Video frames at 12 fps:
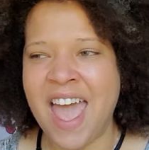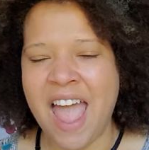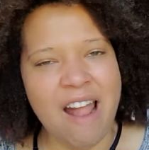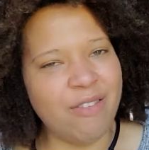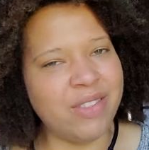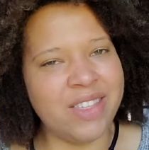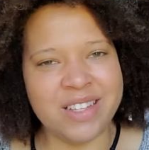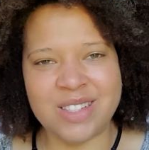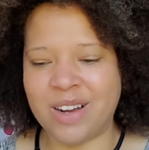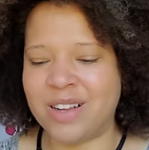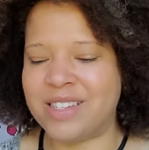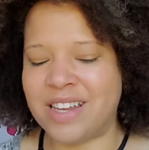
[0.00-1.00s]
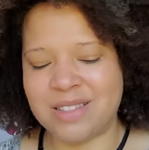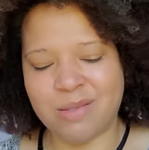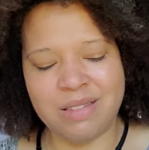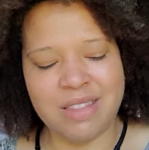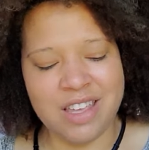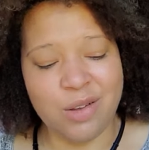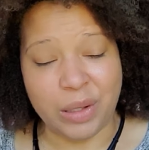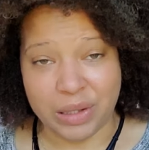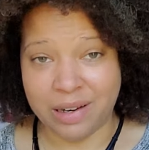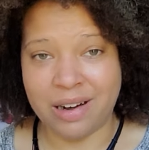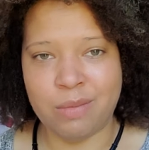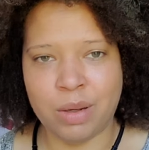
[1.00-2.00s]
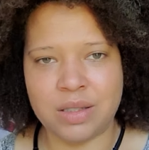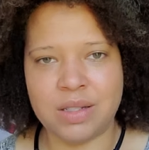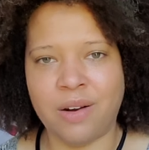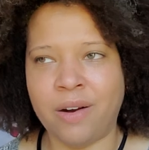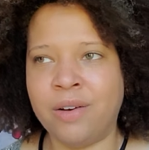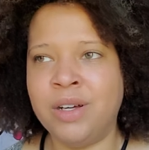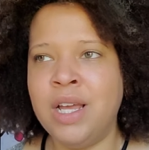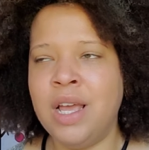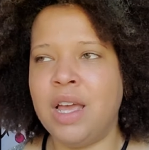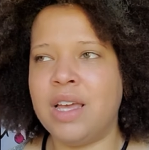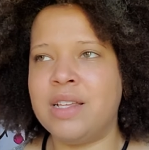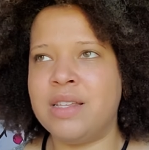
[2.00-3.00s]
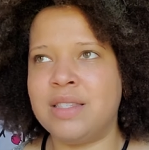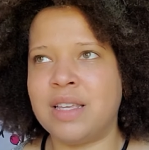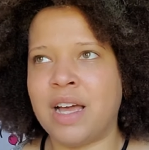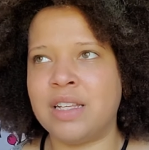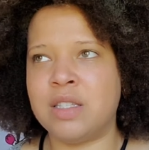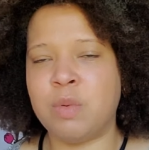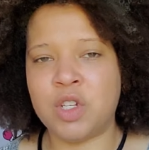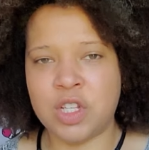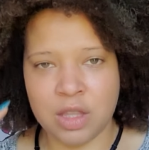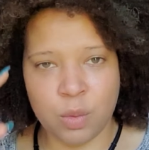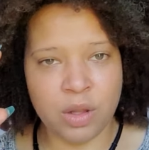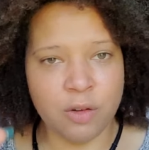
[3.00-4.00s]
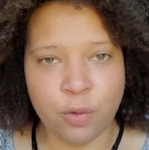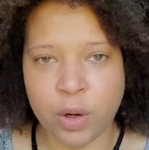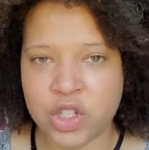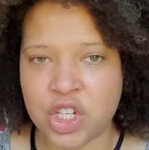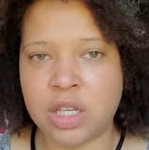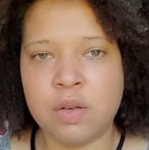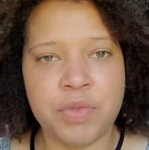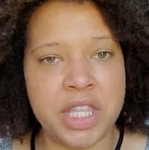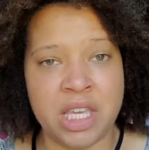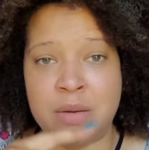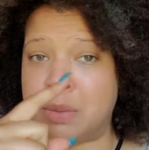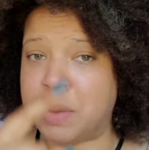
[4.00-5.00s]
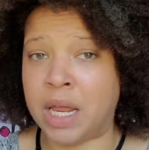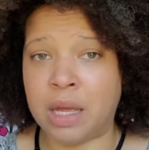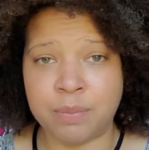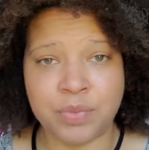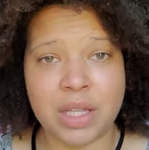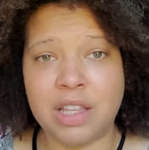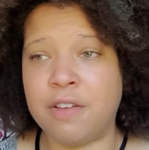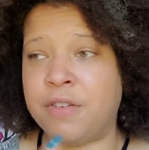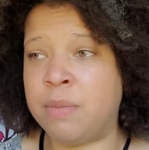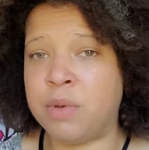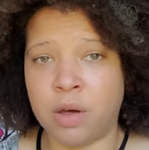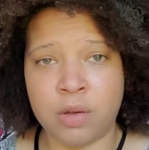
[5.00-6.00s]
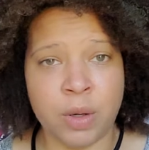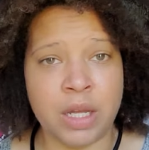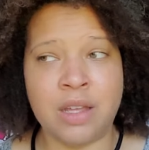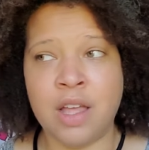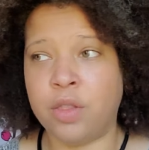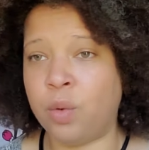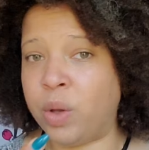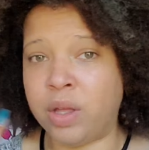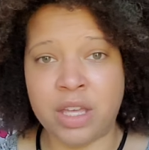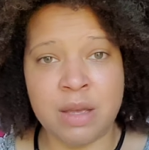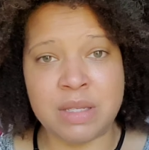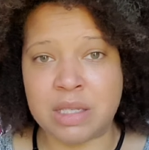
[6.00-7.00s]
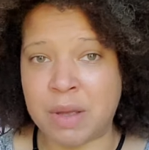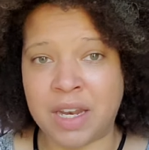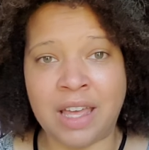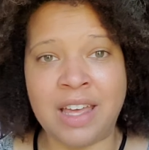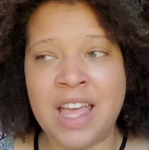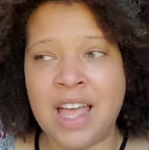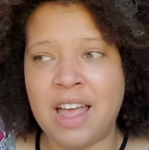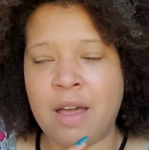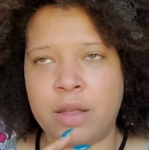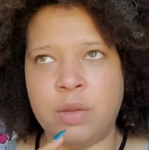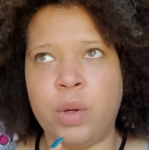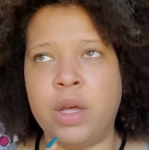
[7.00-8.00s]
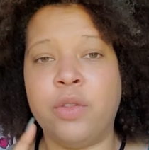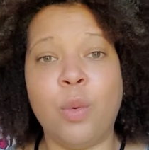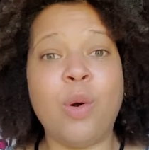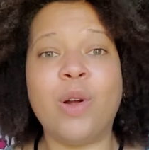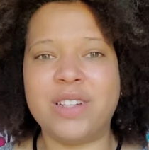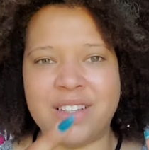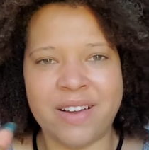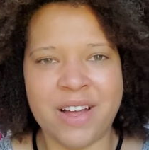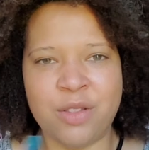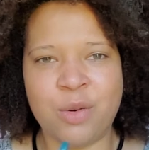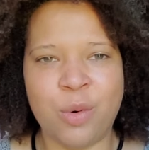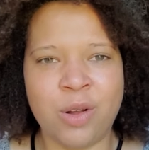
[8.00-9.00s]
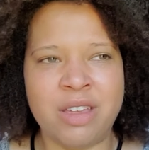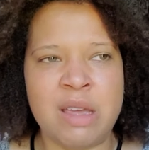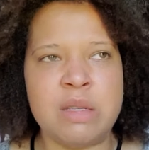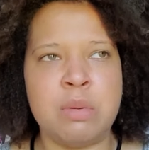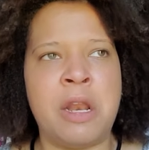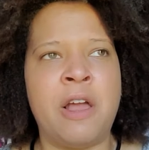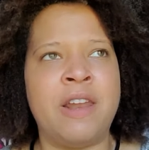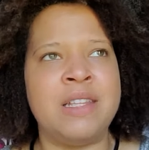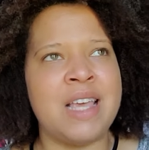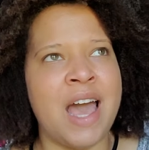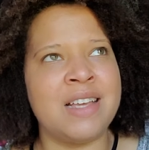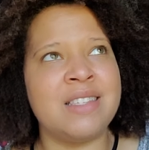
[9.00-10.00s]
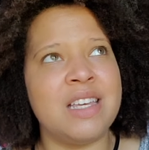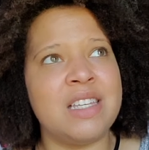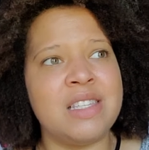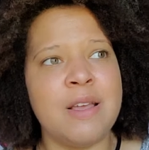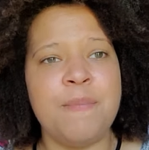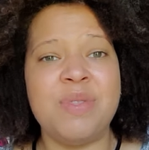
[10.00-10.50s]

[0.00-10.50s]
Everything turns. That is one thing you will learn about tarot is that, especially the Wheel of Fortune, it keeps spinning. Life keeps going. The wheel keeps spinning. The world, there you go. The world keeps spinning on its axis.